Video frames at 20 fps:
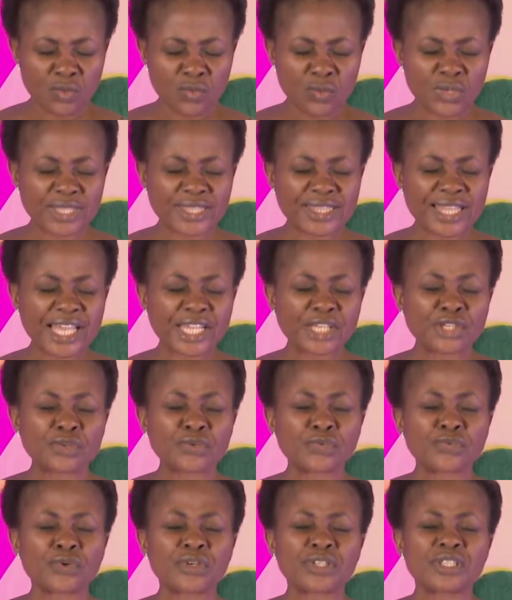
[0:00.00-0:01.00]
We thank
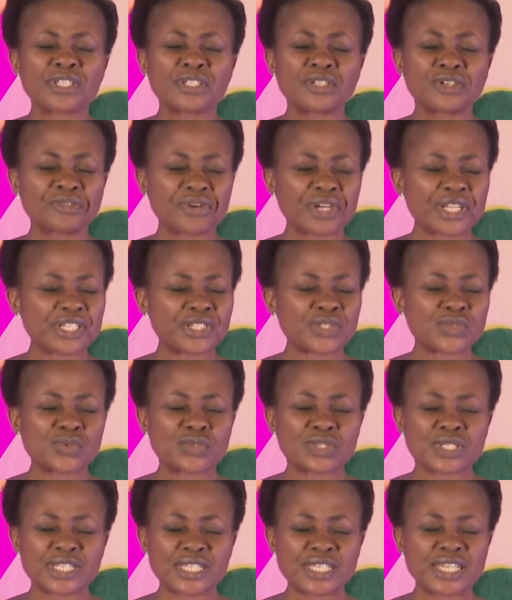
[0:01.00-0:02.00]
you for the grace to
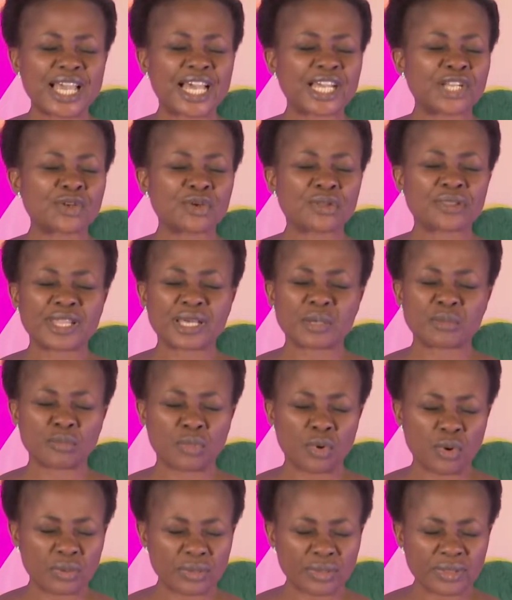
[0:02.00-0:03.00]
see another
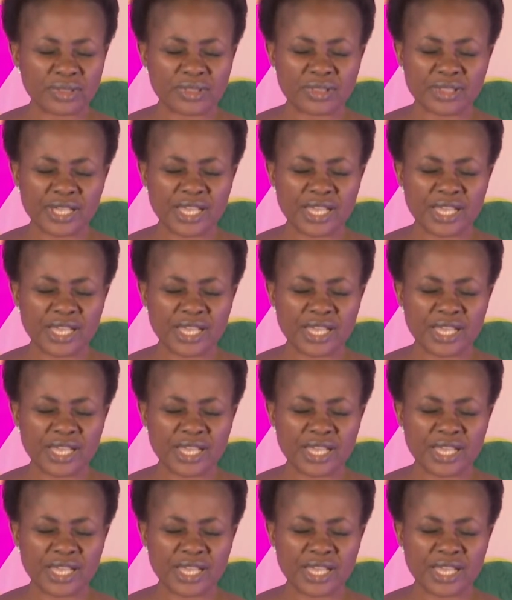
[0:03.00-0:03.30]
month.